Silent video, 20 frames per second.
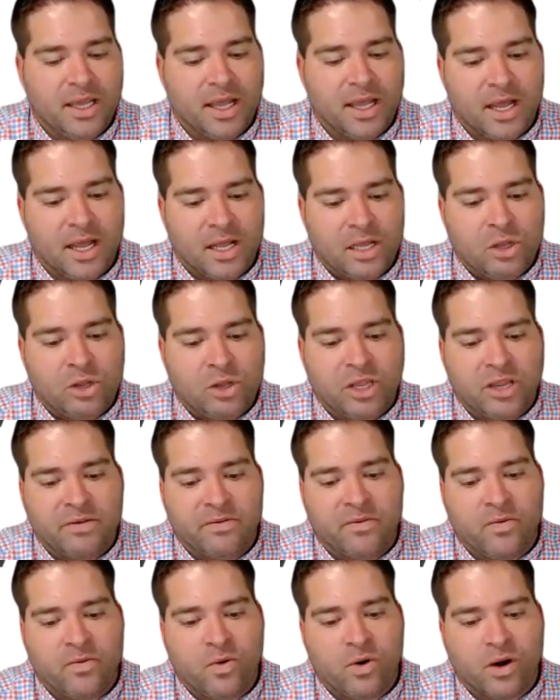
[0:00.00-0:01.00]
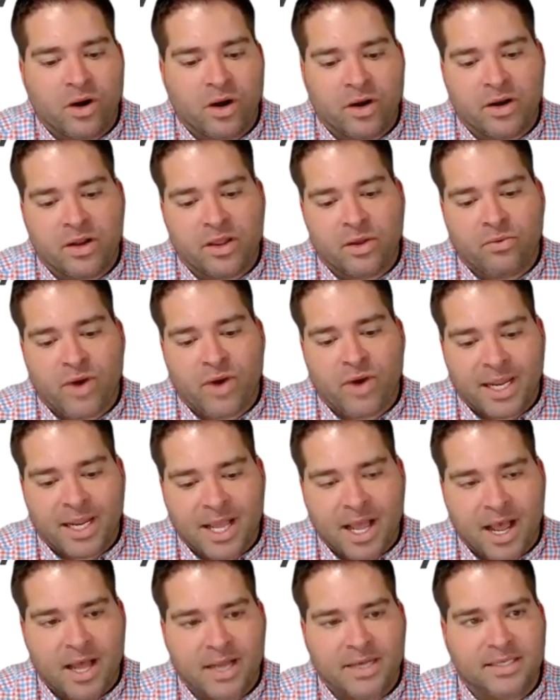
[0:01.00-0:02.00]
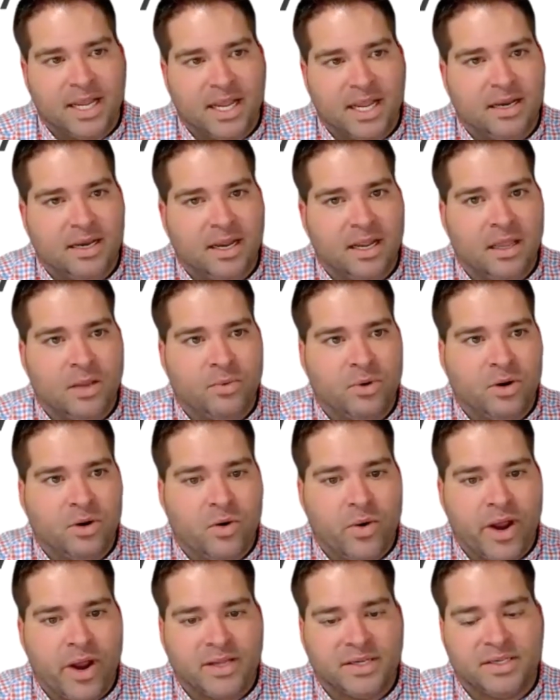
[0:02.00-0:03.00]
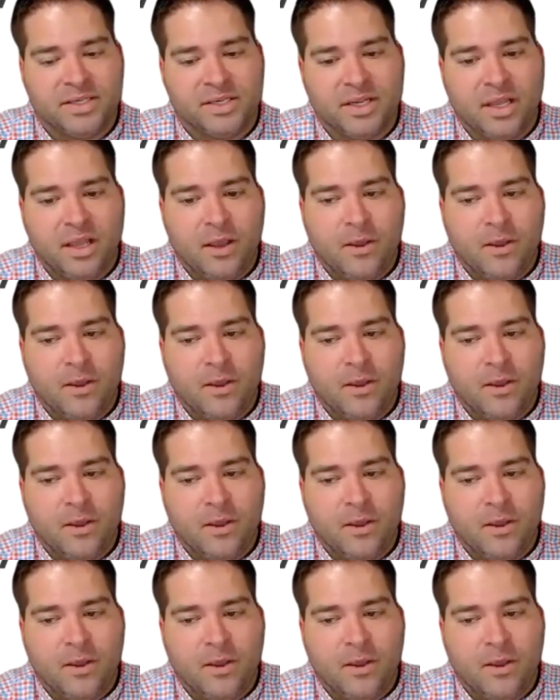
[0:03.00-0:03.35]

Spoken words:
looking for the right content in the request,